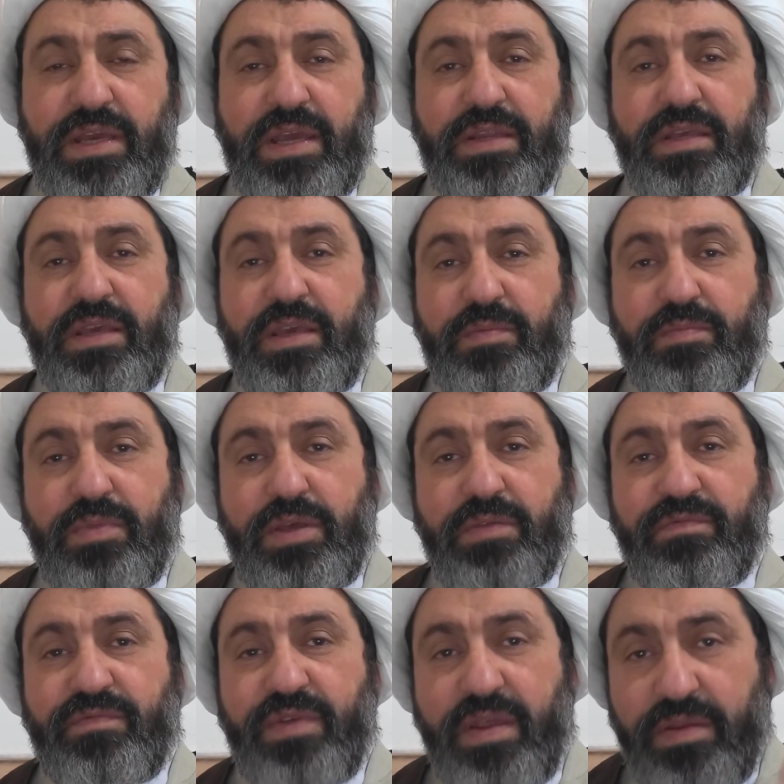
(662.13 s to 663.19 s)
and Him
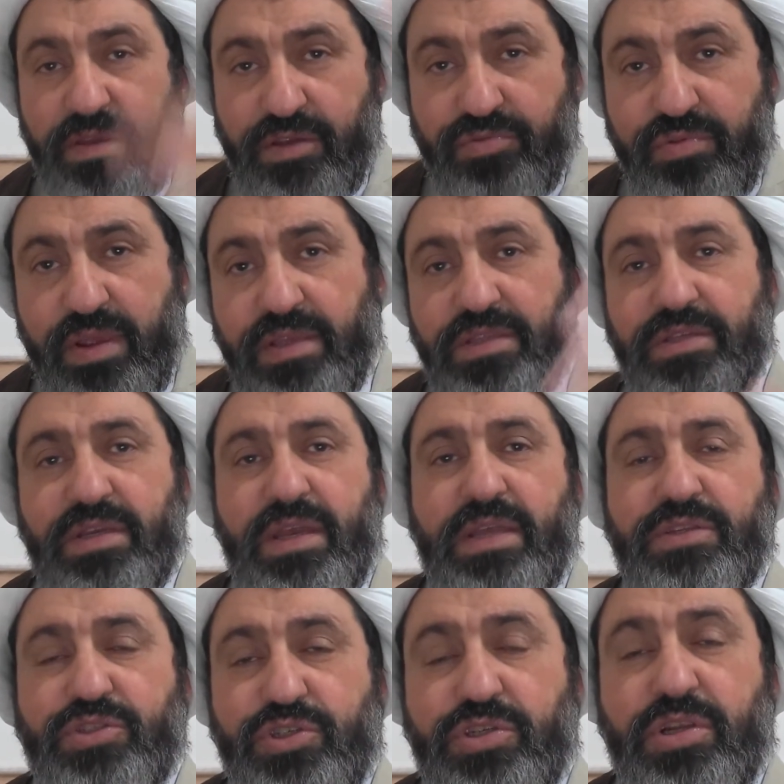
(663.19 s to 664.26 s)
being very great
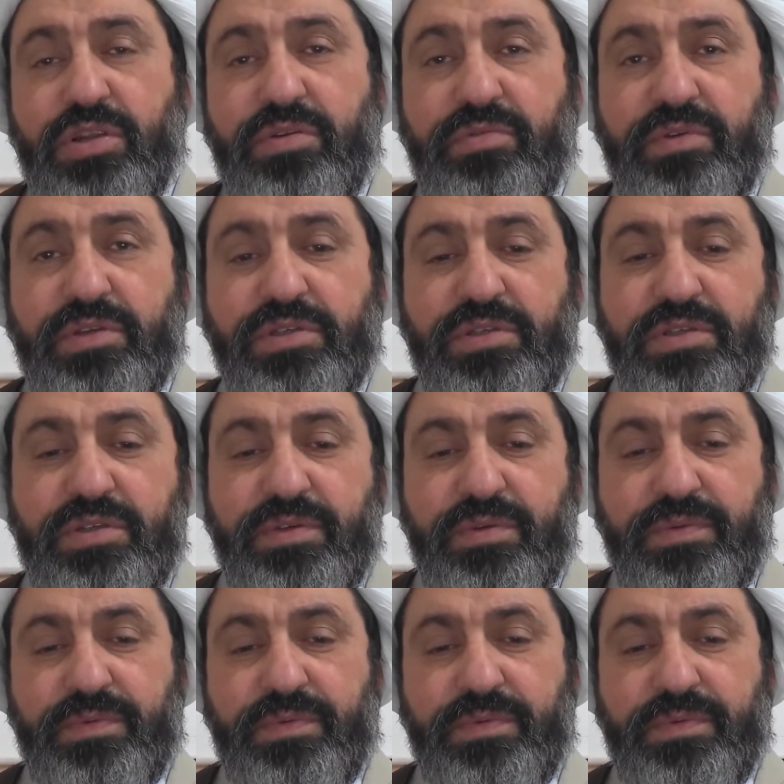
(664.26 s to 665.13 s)
and generous.